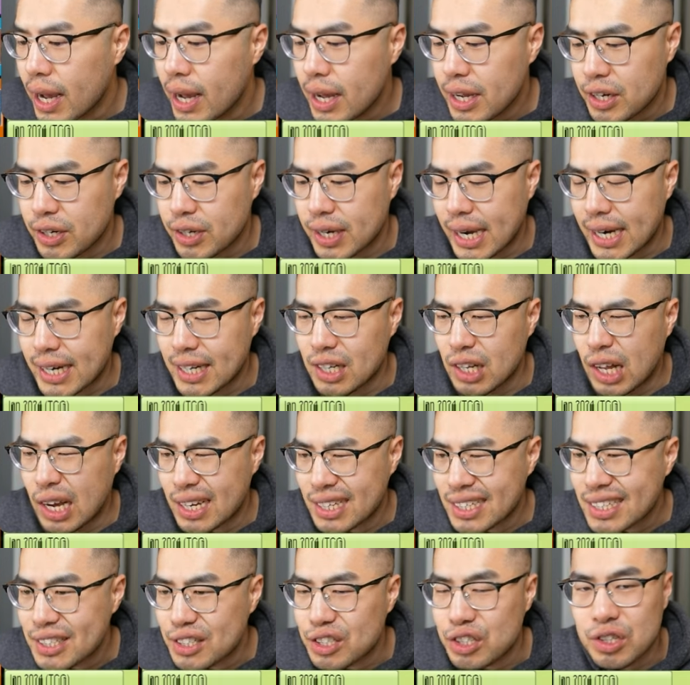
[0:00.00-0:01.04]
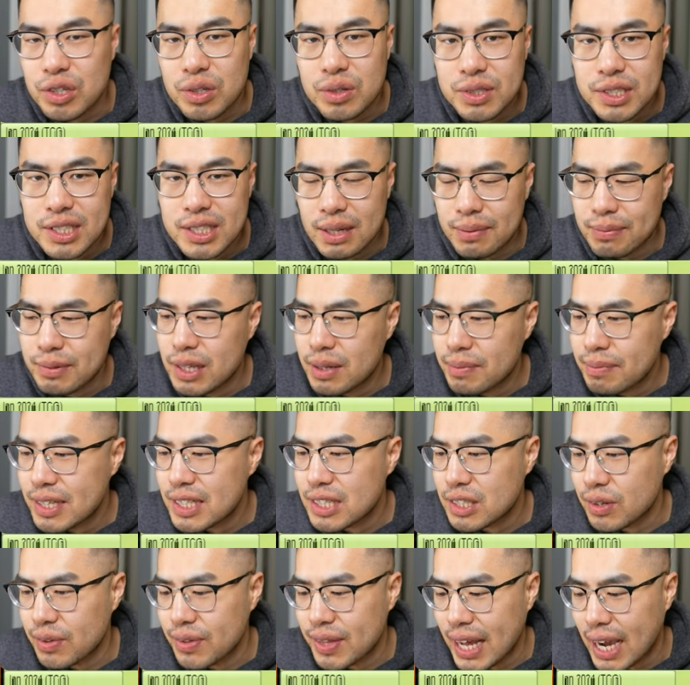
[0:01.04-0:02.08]
you're kind of locked into your own Summon Limit,
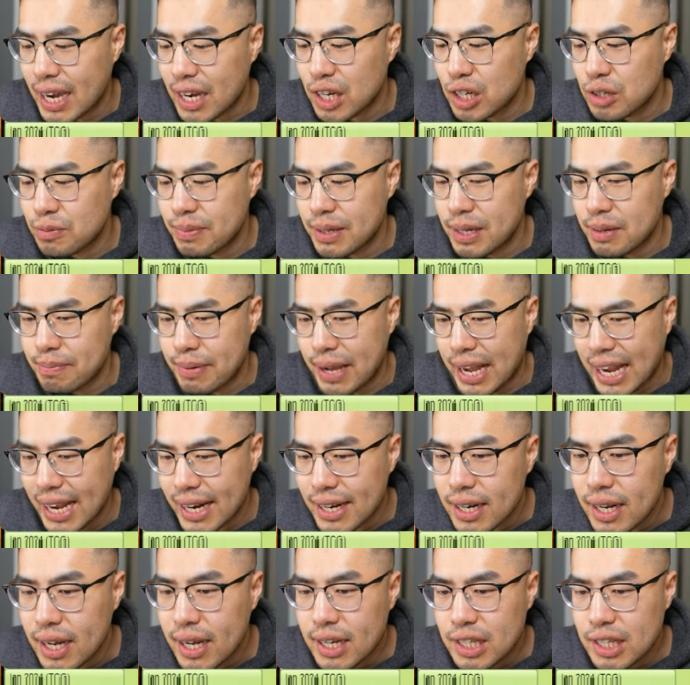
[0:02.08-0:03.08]
so that could be a pain.